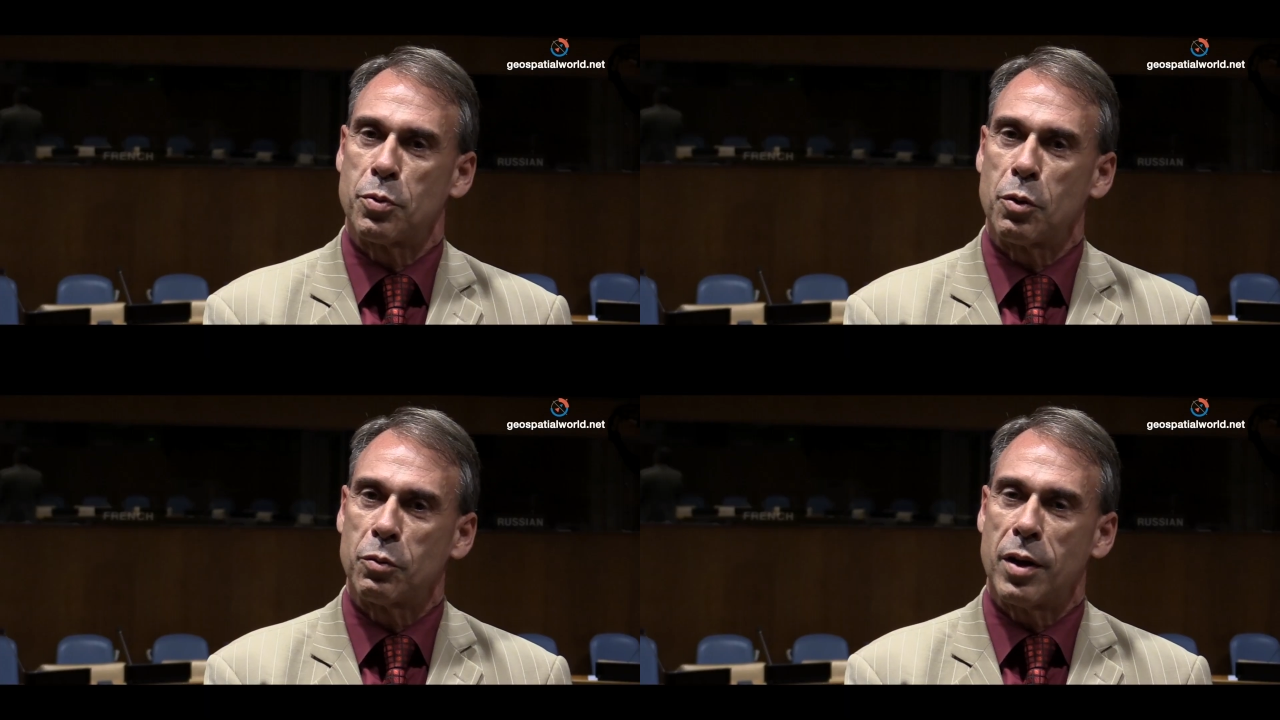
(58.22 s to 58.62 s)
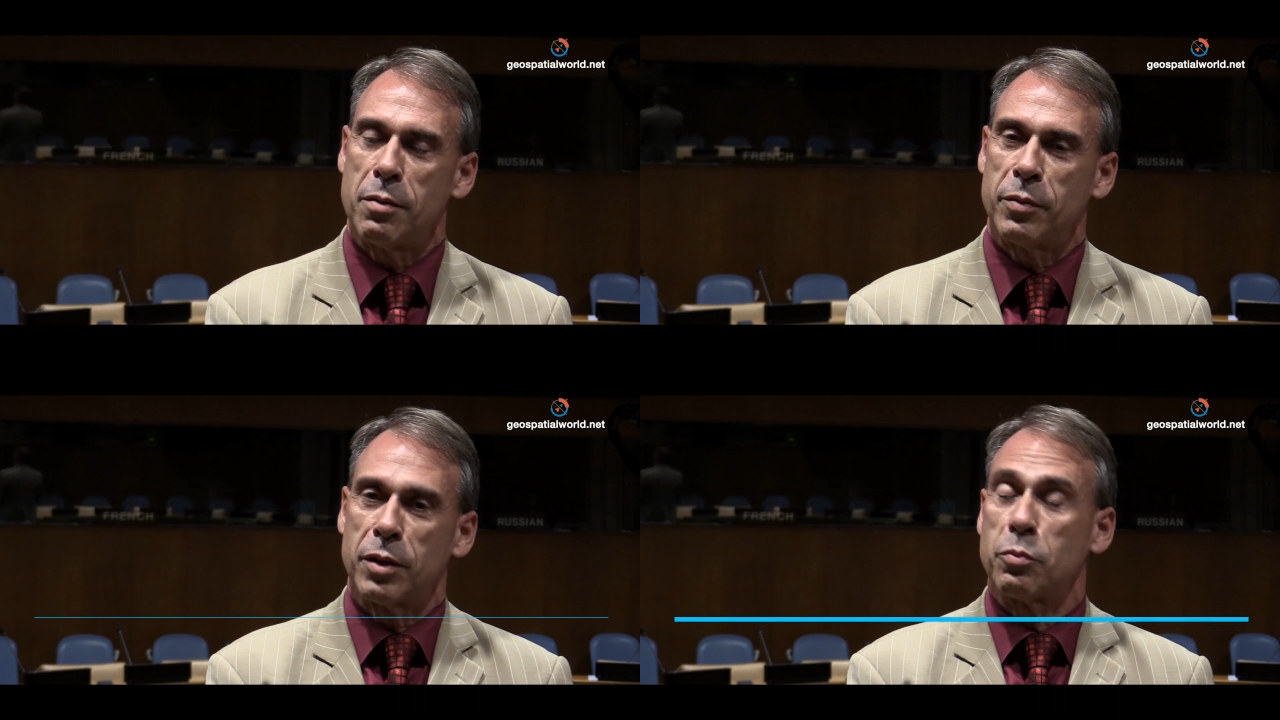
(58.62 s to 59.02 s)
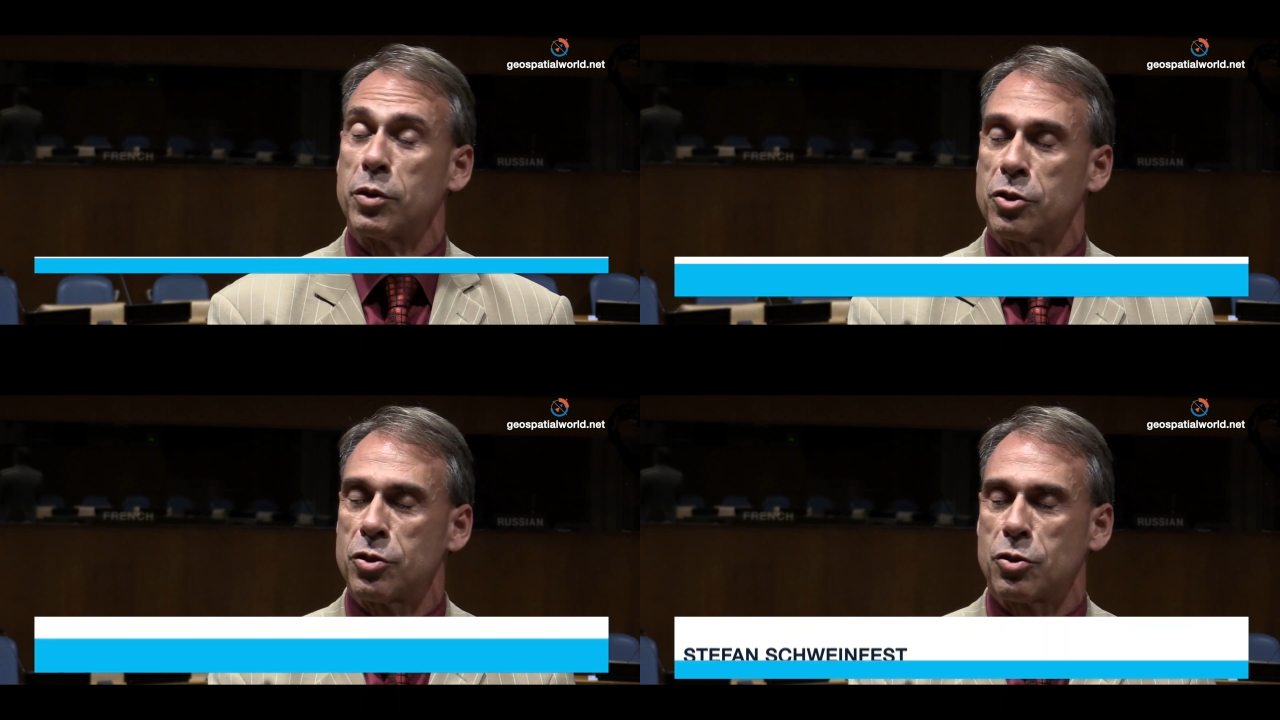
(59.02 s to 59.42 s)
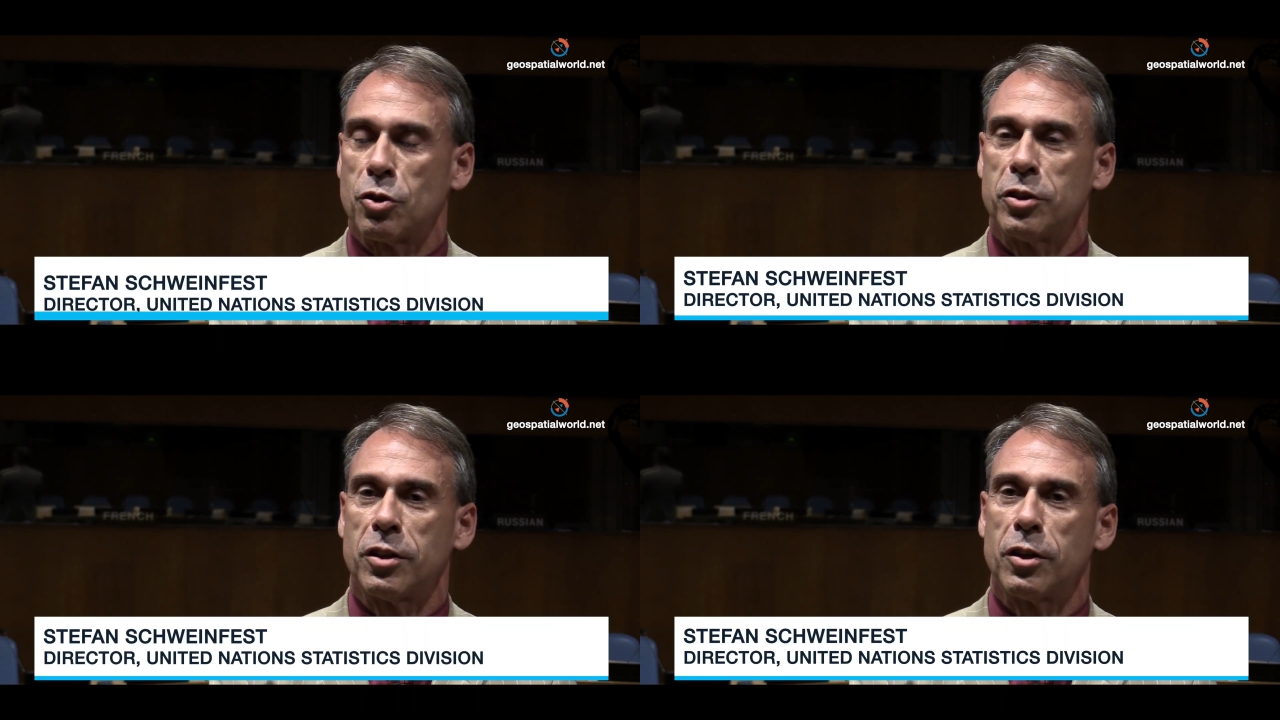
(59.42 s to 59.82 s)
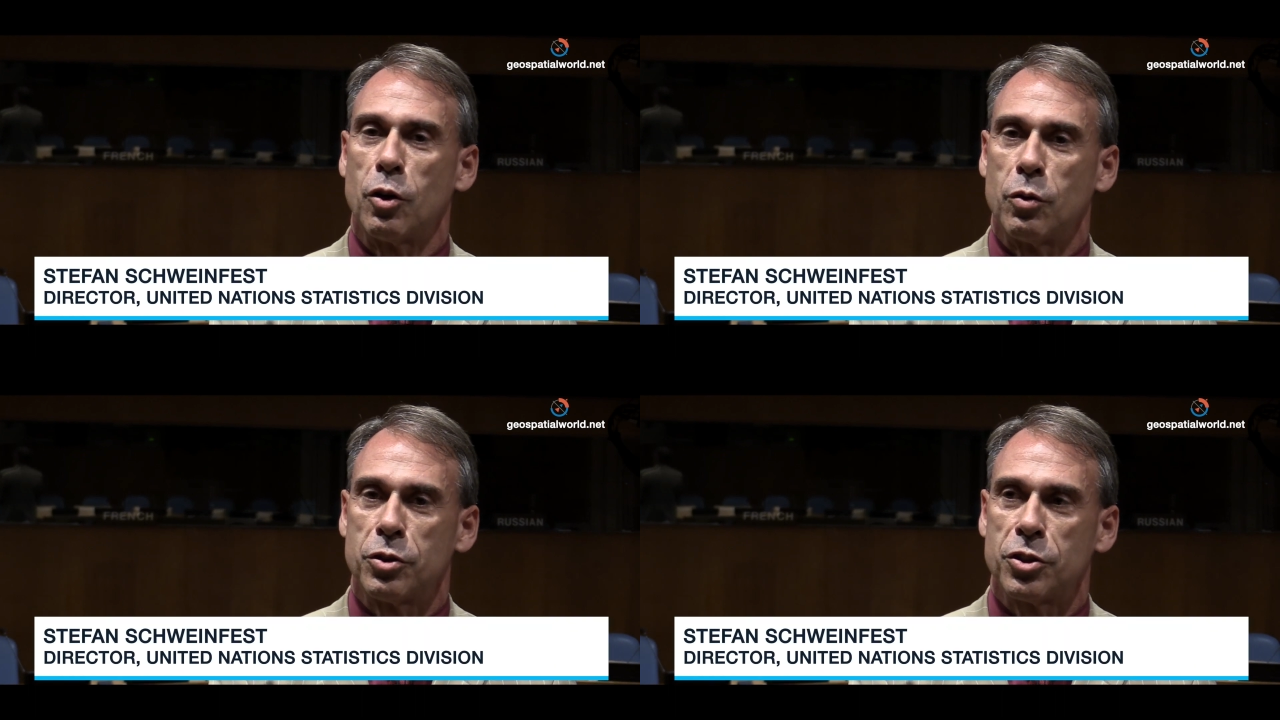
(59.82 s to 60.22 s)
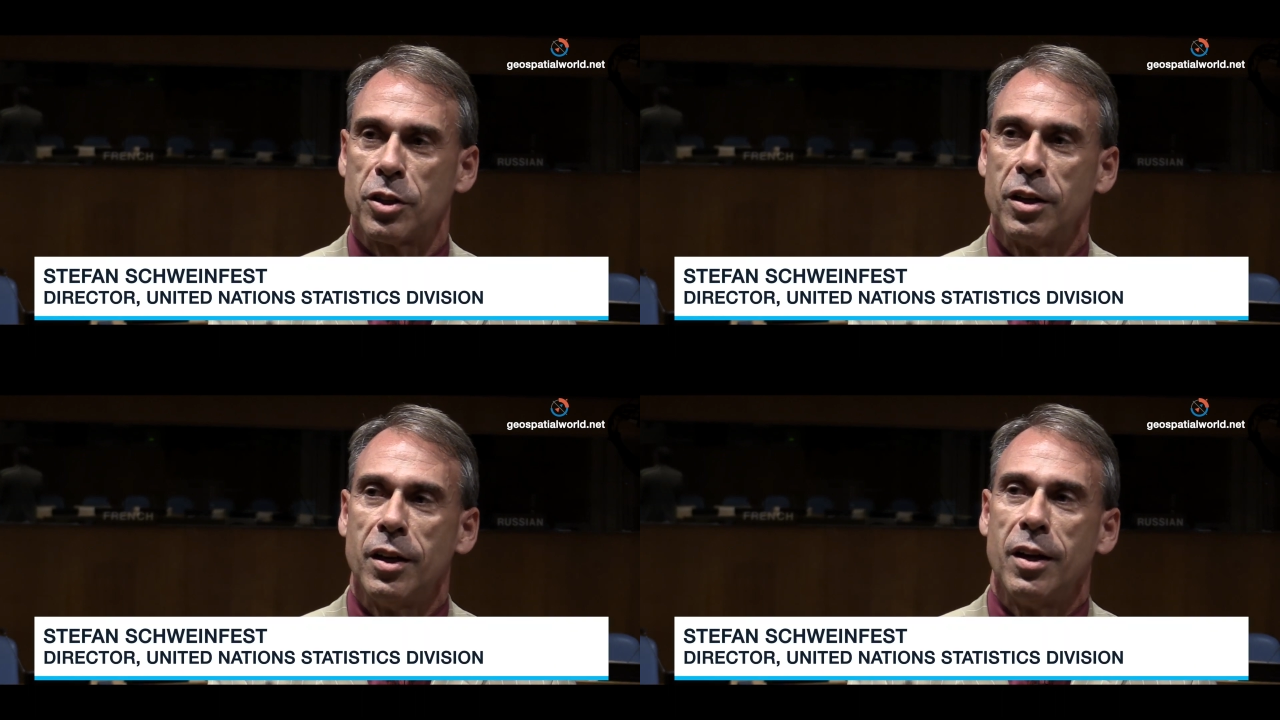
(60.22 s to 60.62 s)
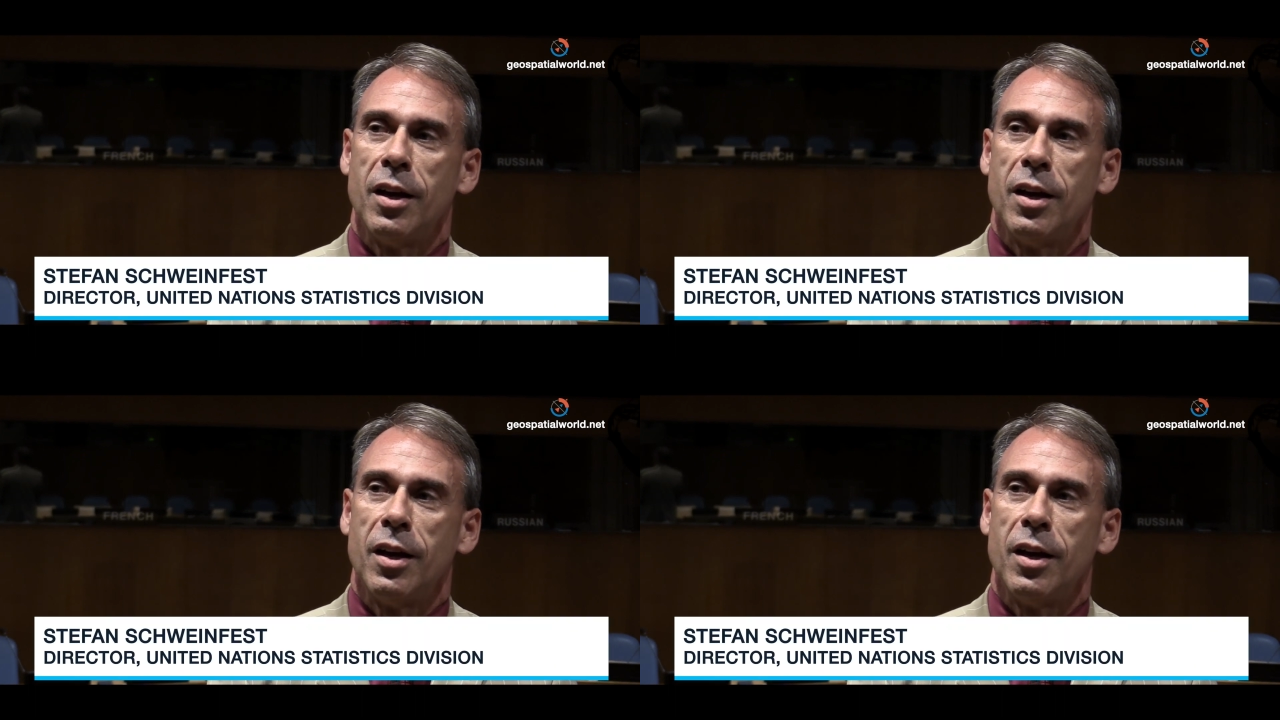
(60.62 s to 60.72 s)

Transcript: program that we just jointly launched